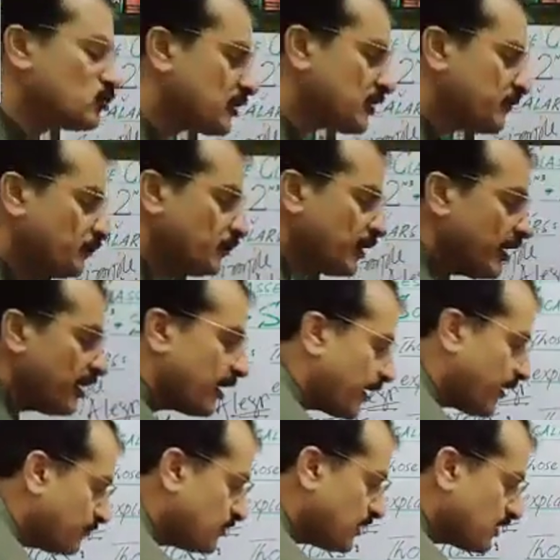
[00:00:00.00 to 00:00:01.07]
Newton.
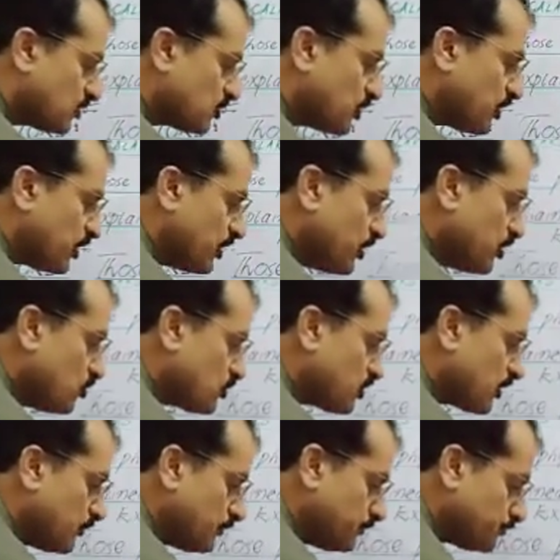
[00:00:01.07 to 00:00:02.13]
If the 3
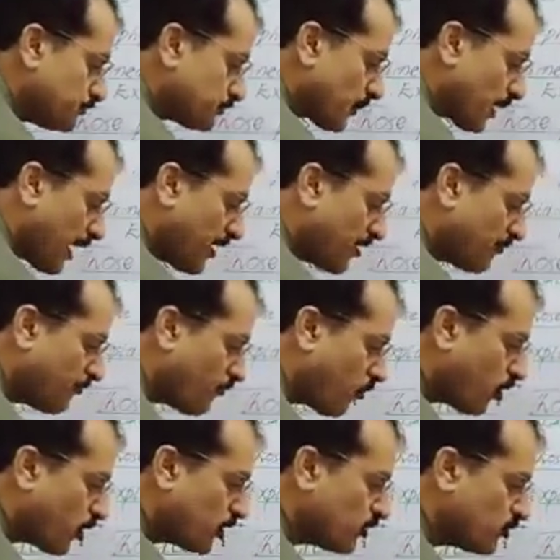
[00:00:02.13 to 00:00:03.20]
Newton and
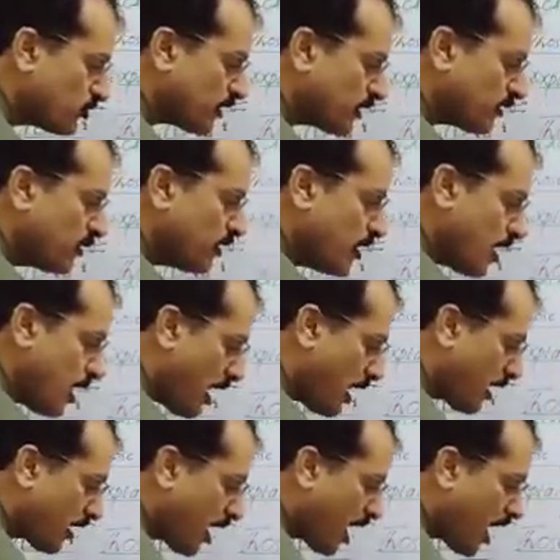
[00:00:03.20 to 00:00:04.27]
4 Newton
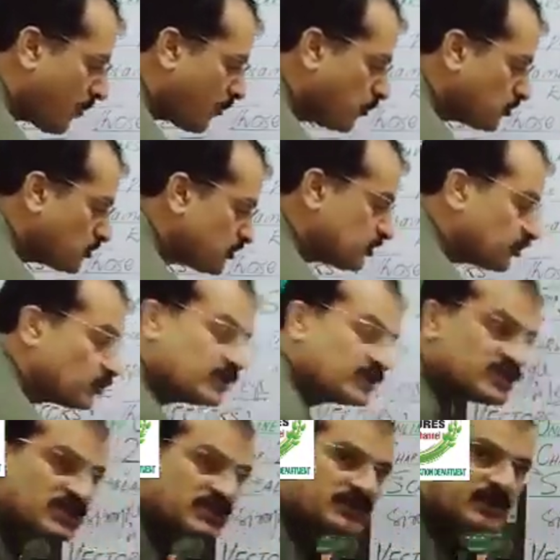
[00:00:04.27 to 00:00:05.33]
are opposite to
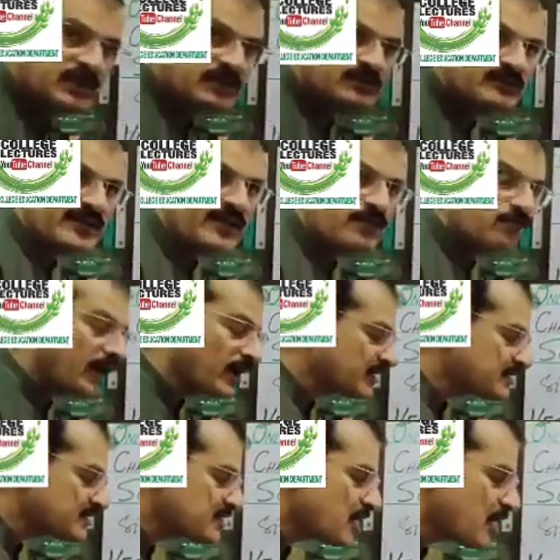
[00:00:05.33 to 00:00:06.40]
each other, then
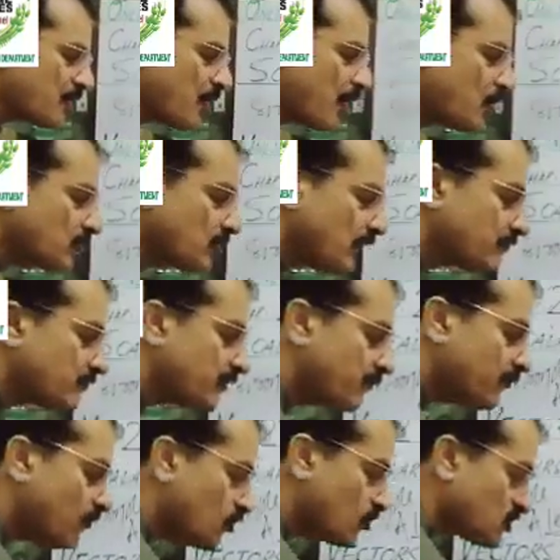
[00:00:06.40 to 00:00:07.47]
what is the amount of the
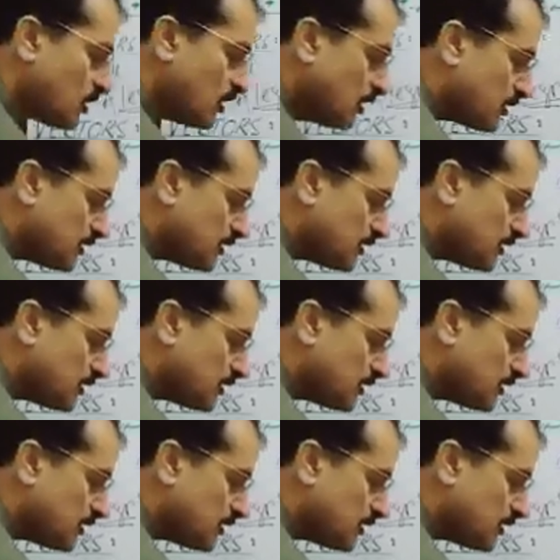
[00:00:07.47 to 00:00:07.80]
force?